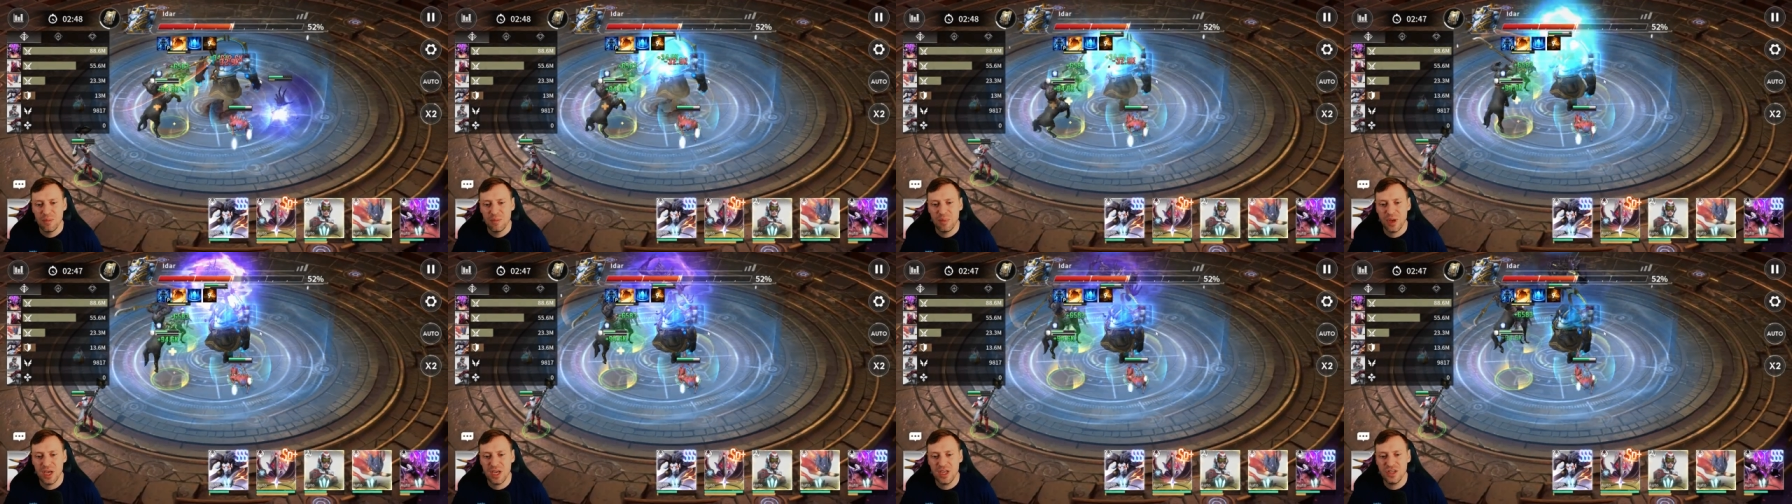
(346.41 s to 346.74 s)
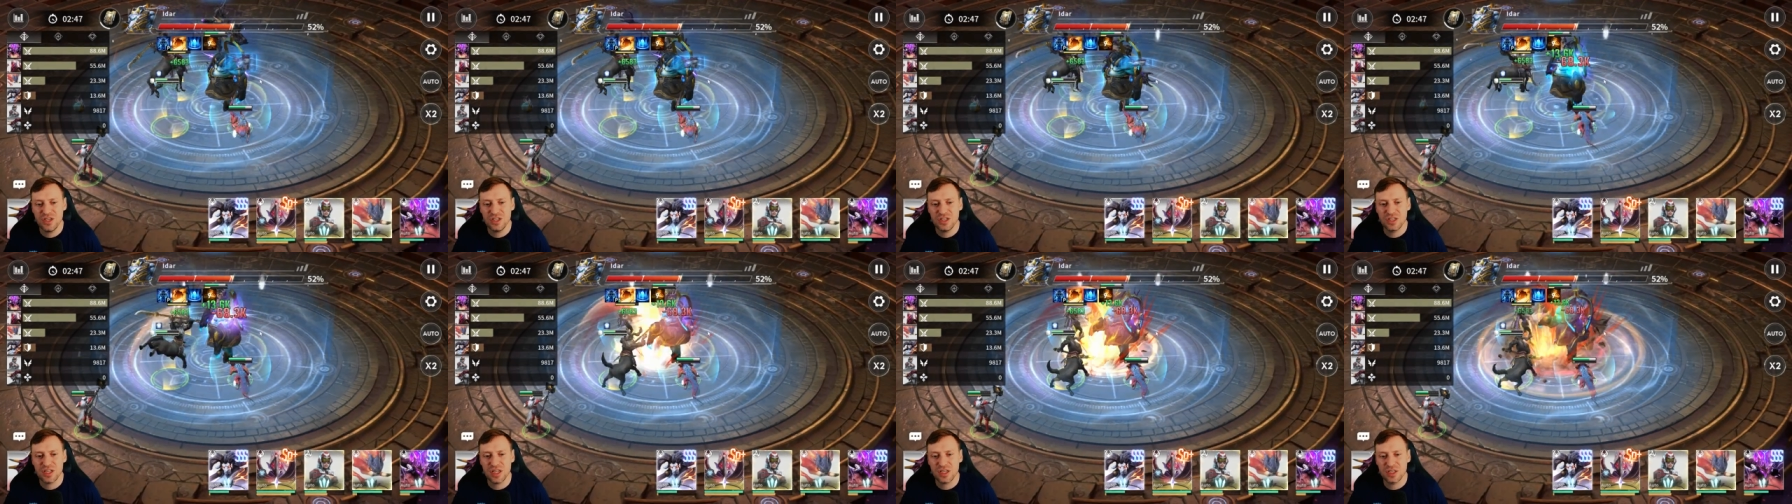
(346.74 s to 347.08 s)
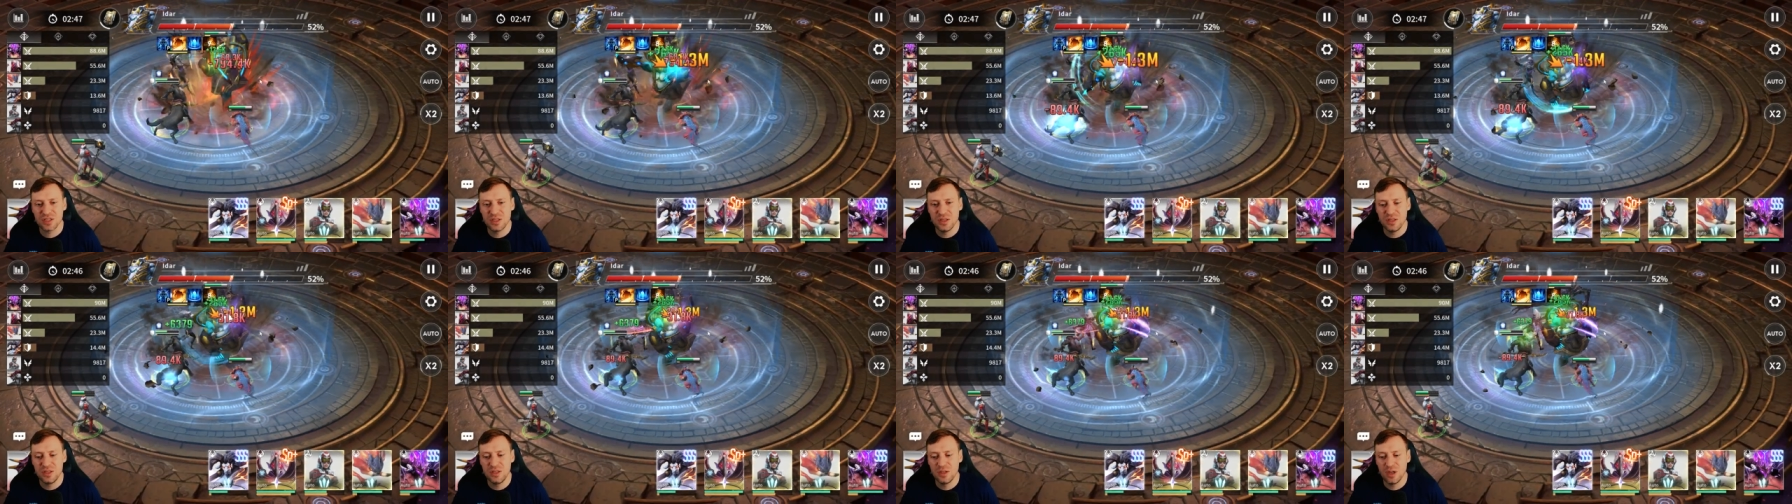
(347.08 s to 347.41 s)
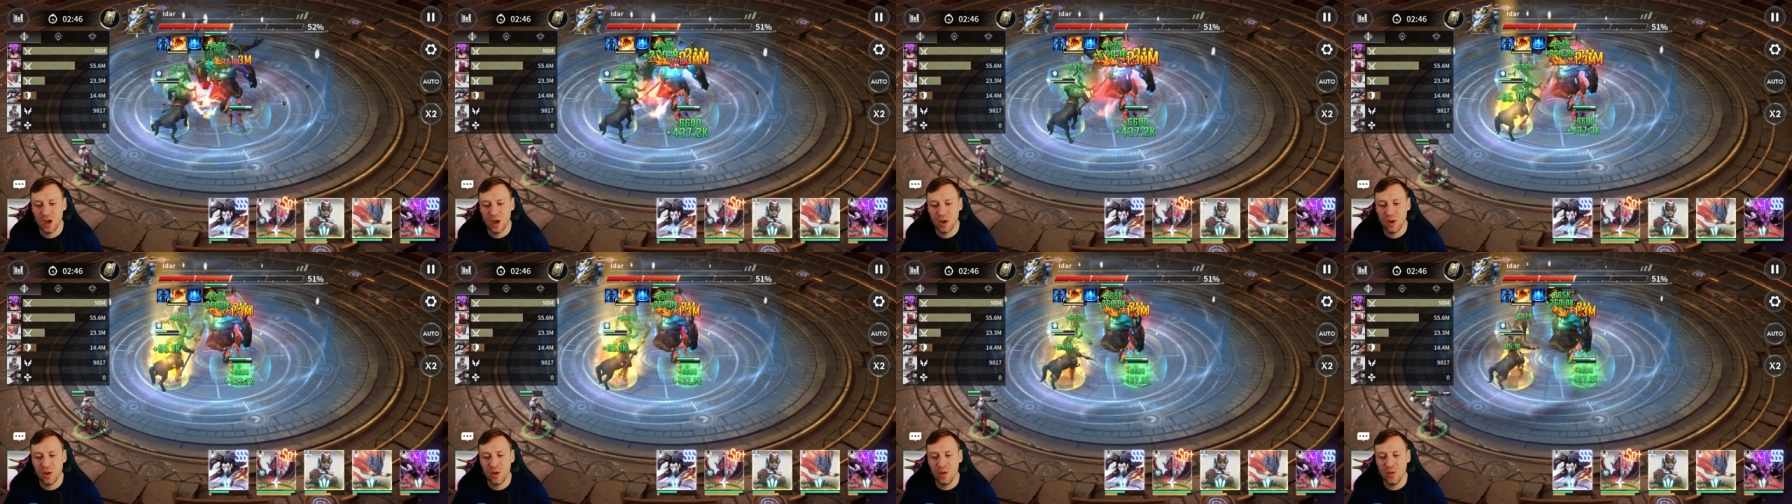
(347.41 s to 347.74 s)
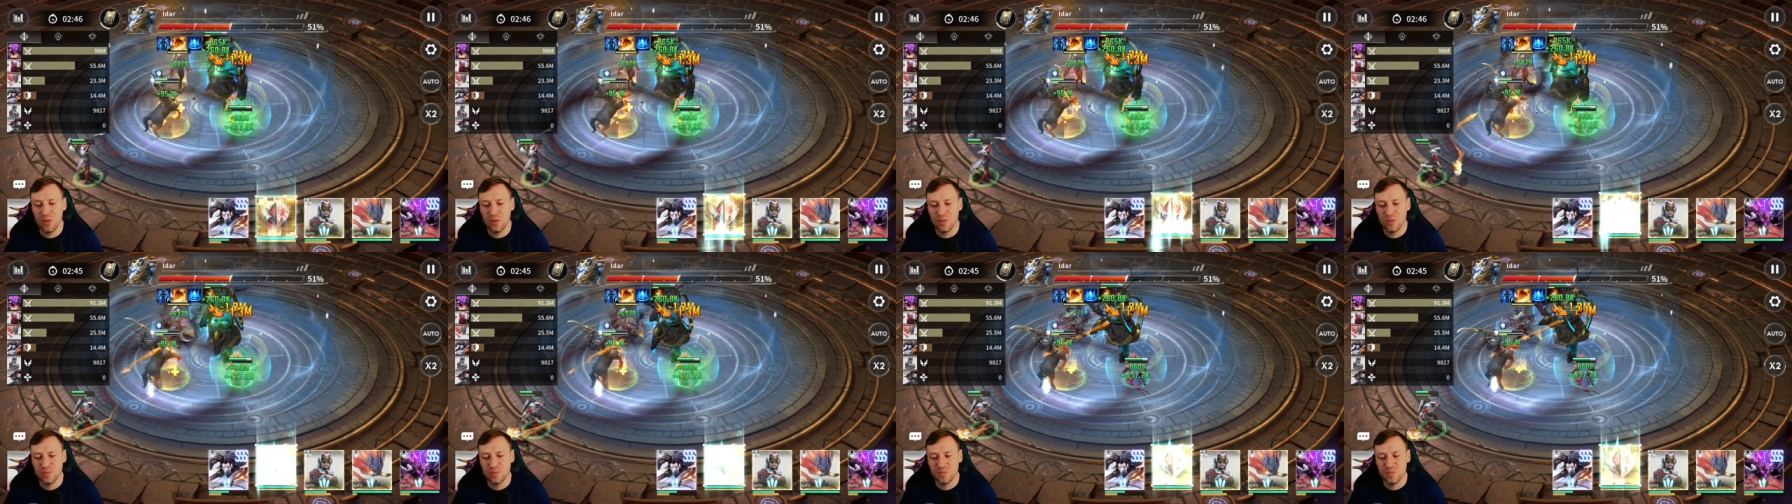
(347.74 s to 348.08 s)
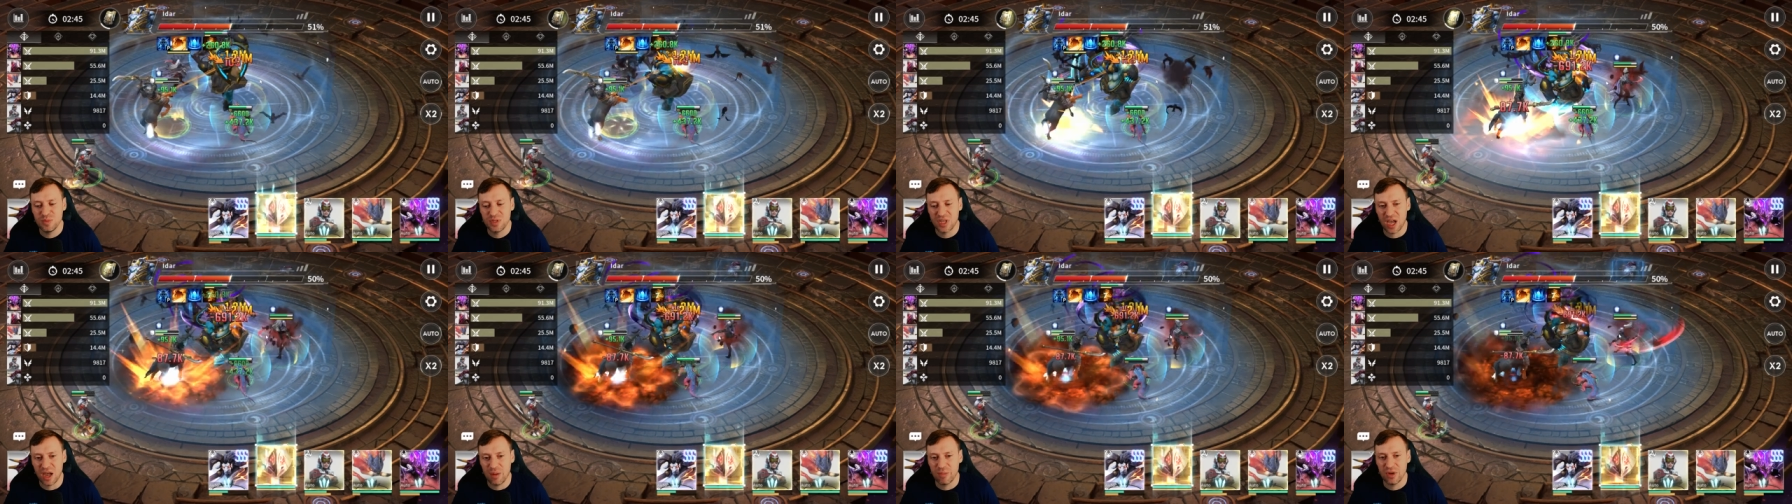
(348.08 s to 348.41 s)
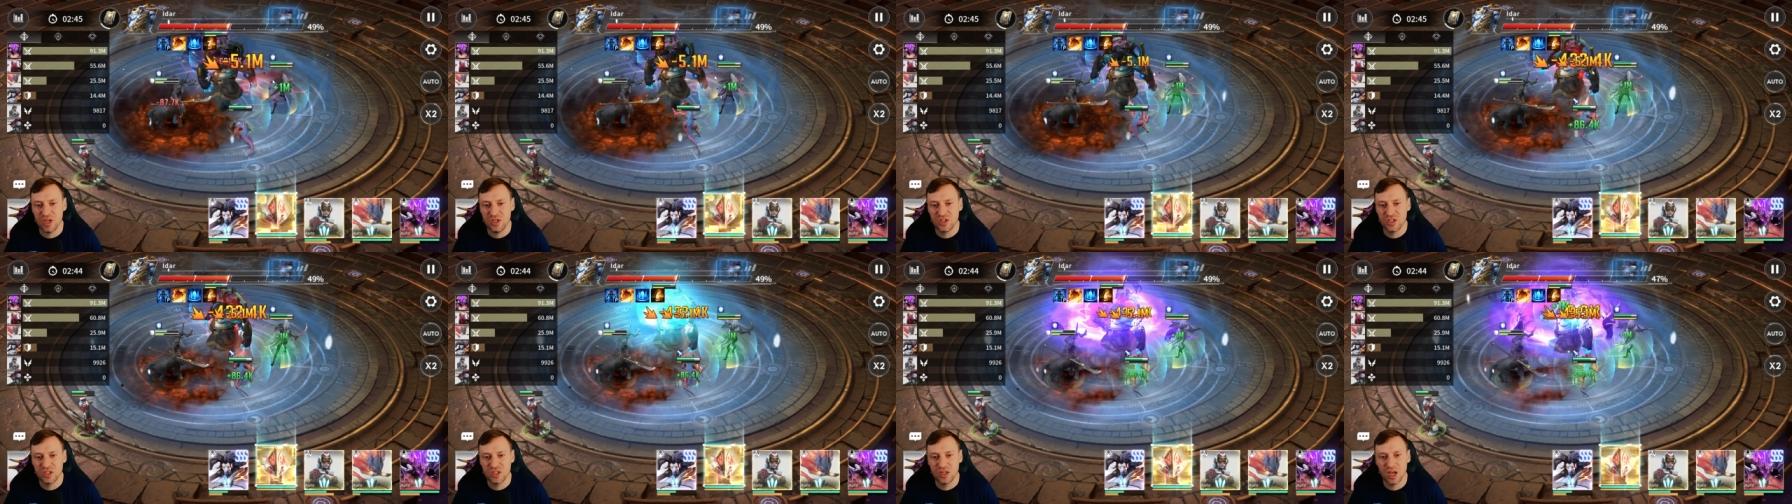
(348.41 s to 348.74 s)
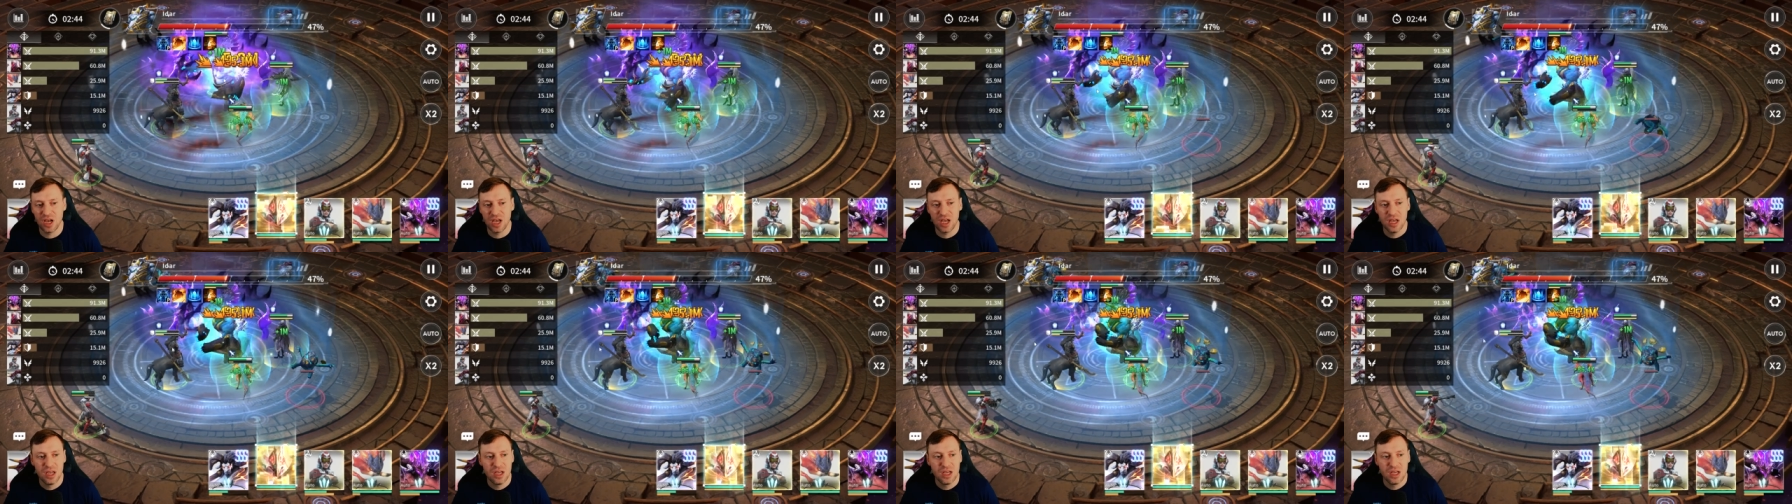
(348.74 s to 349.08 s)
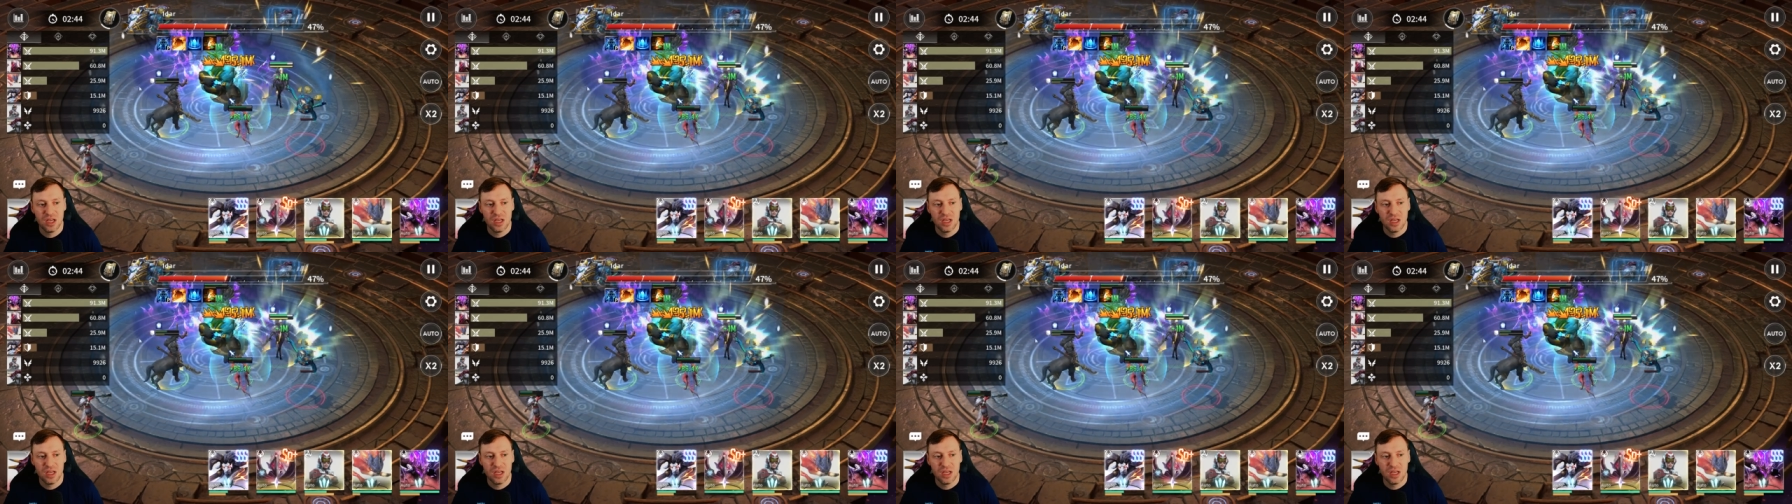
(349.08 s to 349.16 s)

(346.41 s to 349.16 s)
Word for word: but he just does no damage. Like,